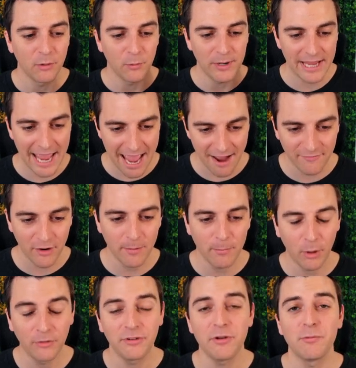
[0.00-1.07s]
We have our
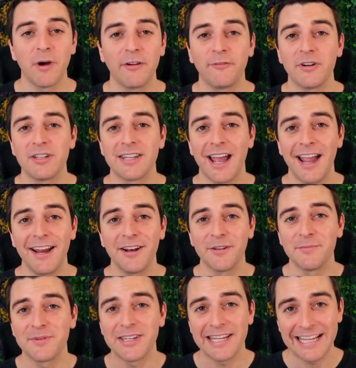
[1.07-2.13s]
multi-reference
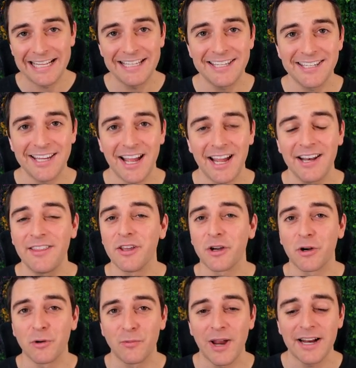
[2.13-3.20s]
items inside the
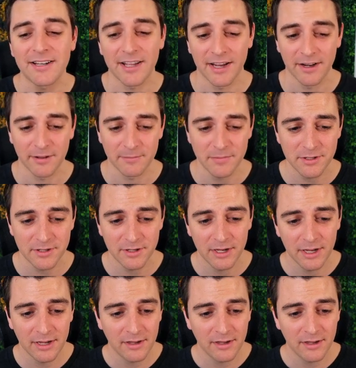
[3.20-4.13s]
correct items.